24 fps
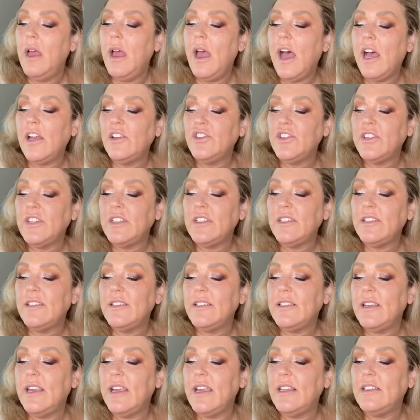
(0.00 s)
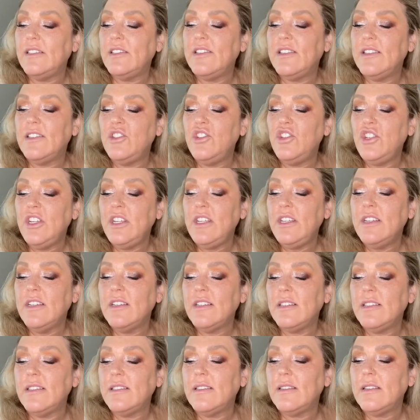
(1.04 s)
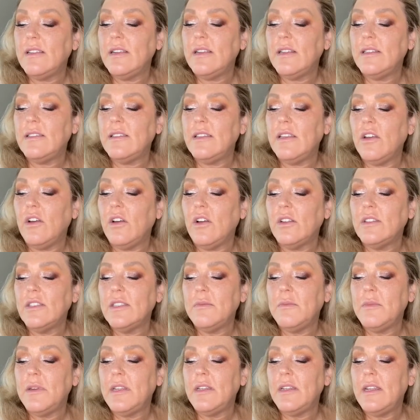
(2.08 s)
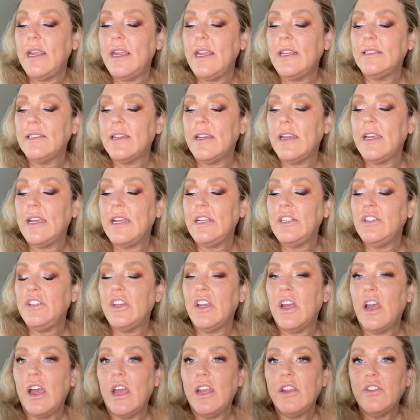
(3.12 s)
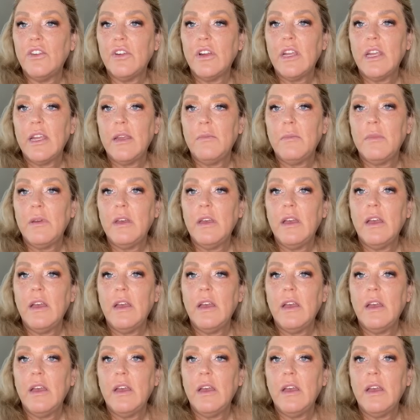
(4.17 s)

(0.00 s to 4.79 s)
Algenist. It's the Genius. It's the ultimate anti-aging eye cream.